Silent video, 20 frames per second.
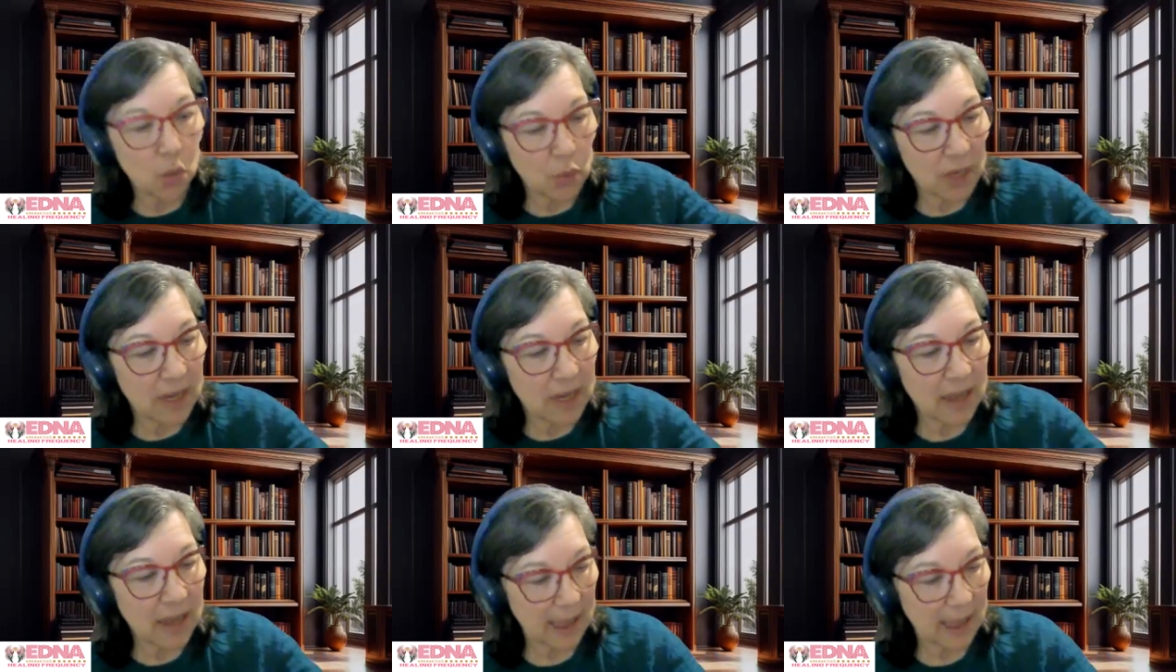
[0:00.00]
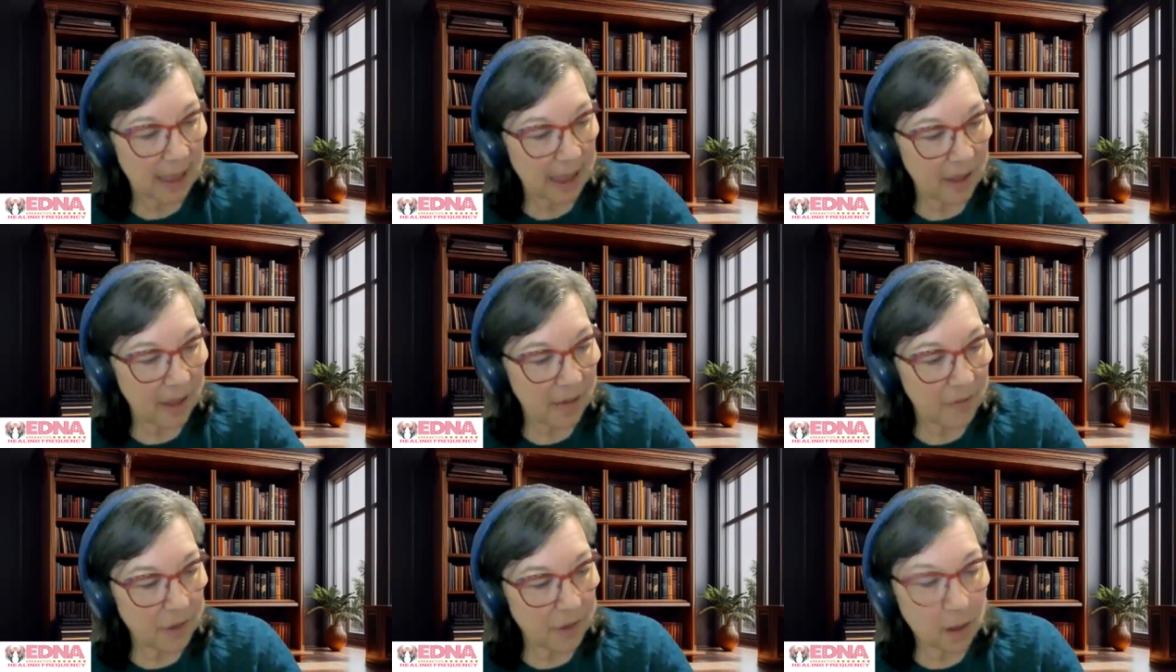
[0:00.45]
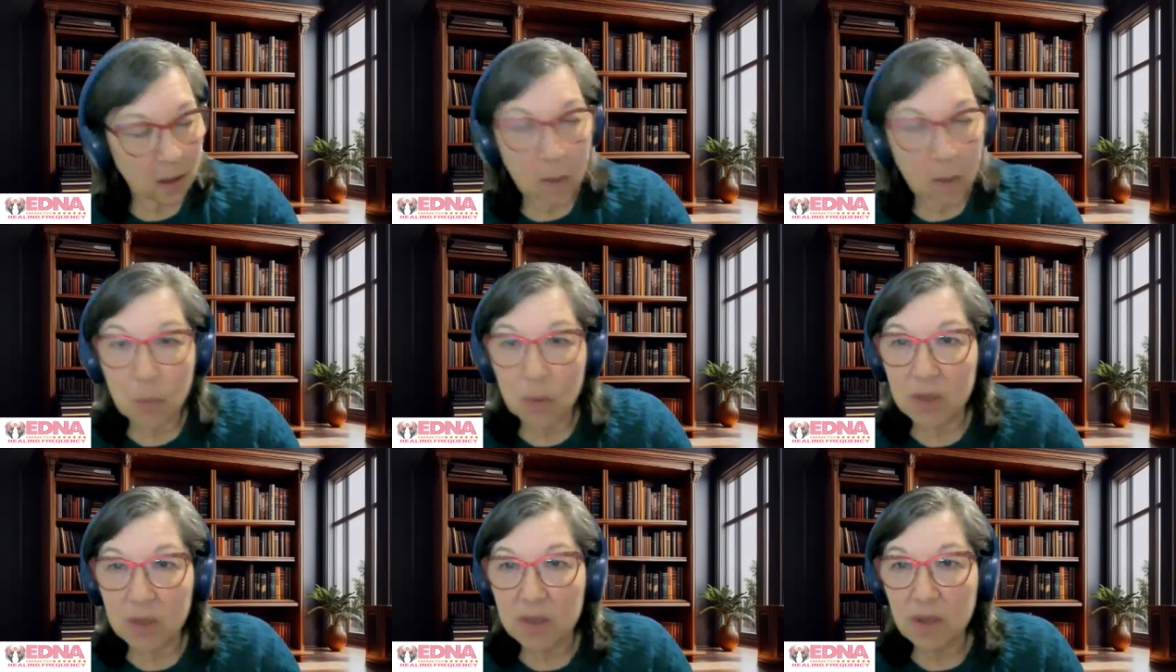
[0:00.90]
We have
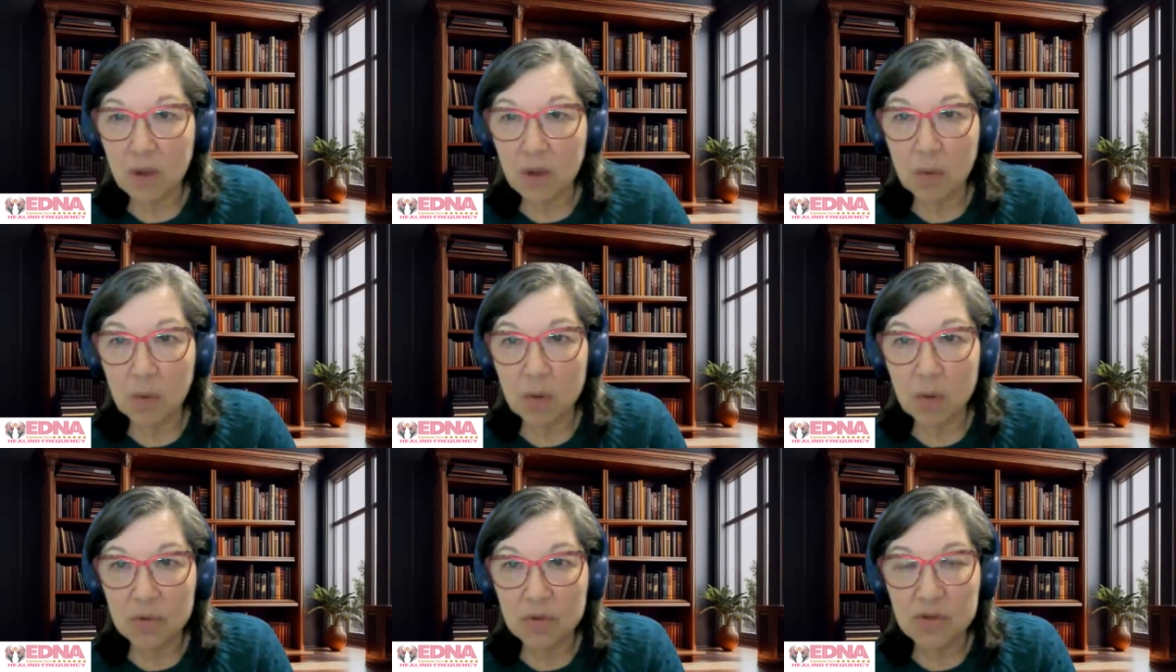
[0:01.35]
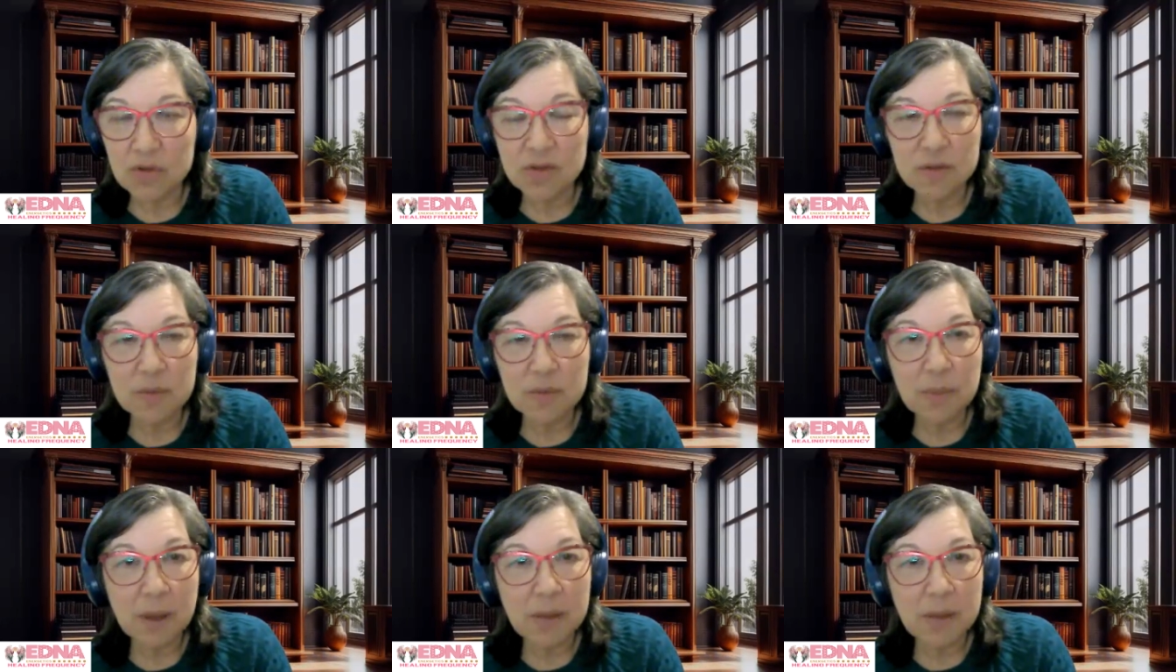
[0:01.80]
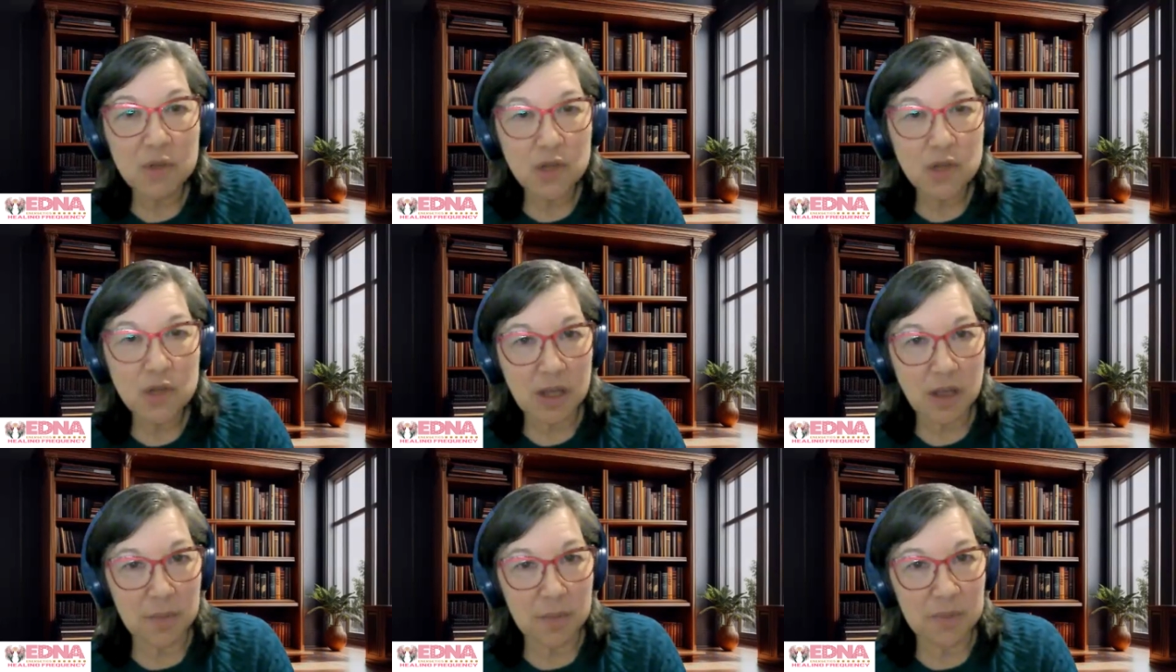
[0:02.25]
one of the co-owners of the
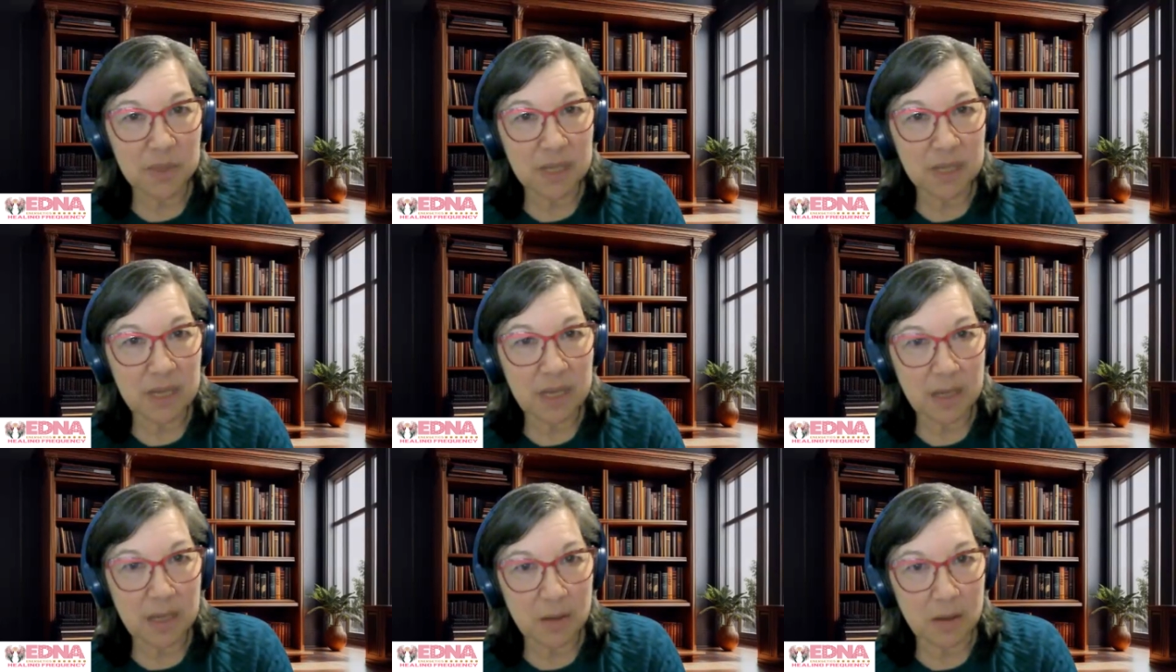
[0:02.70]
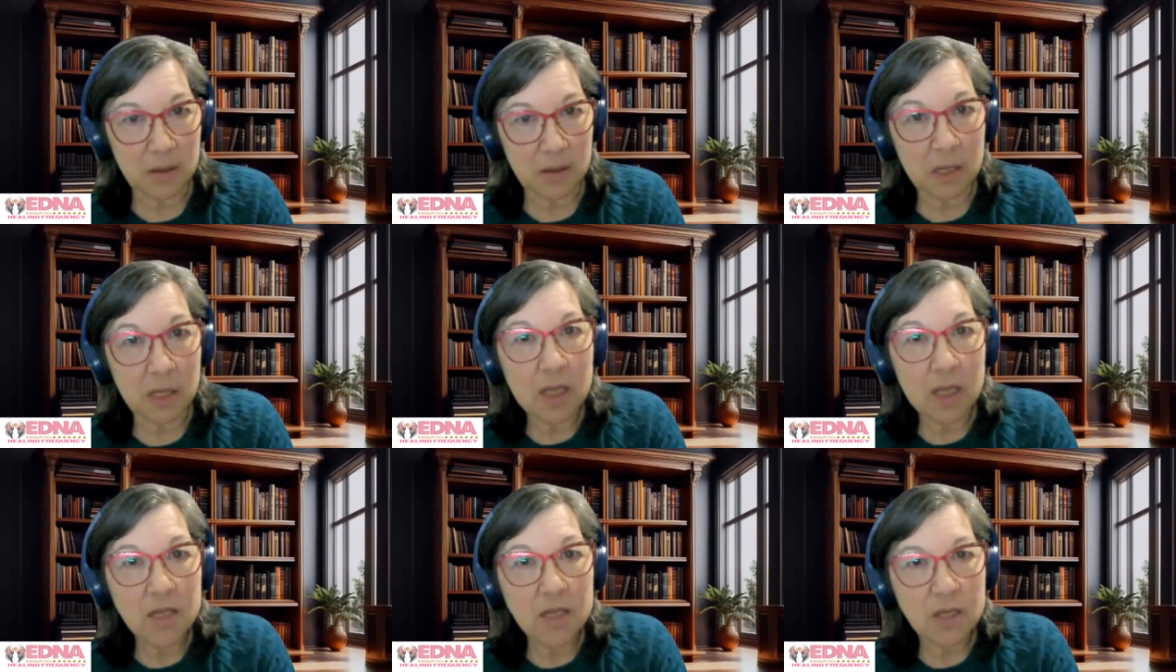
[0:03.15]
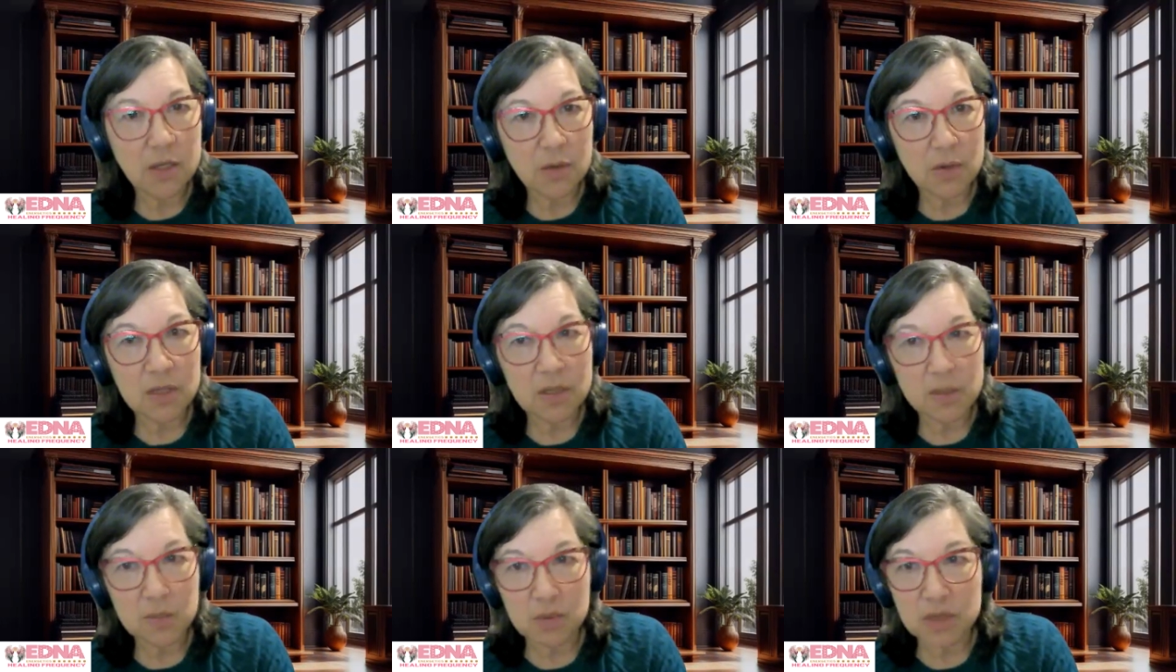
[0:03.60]
publishing company here to
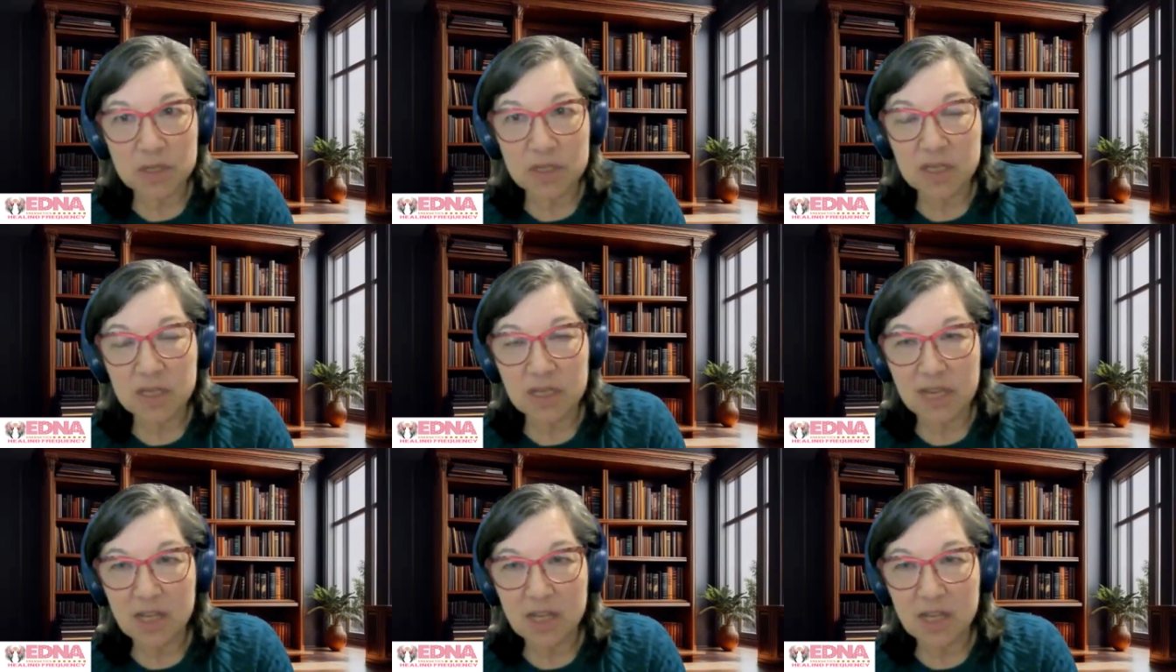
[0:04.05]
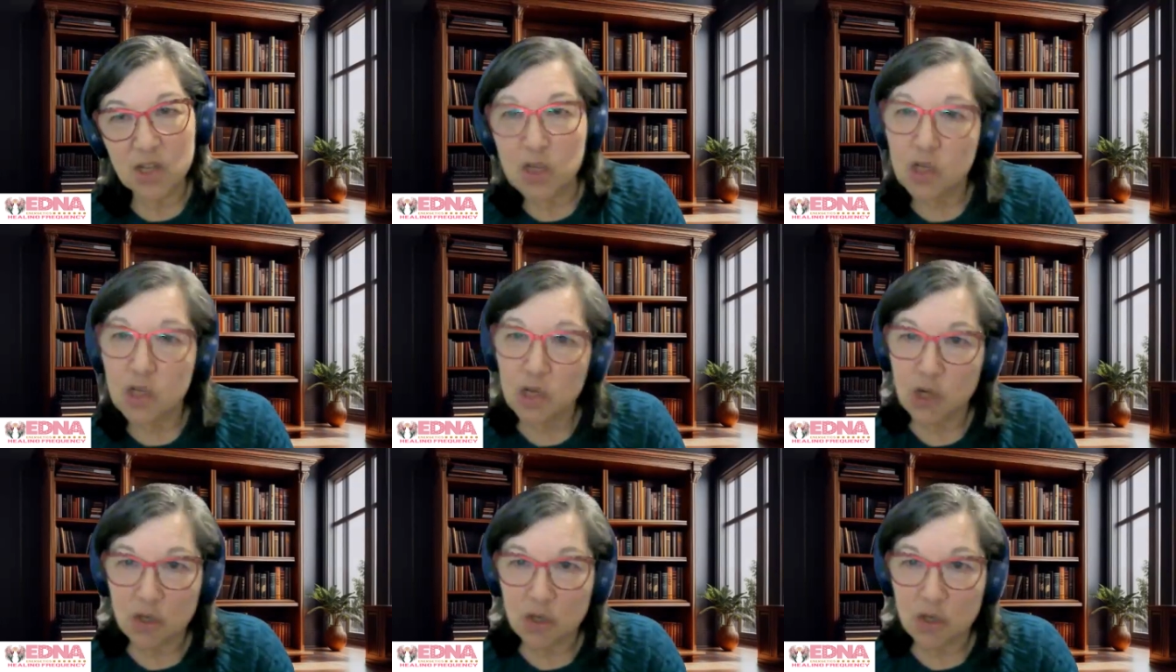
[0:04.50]
do this presentation.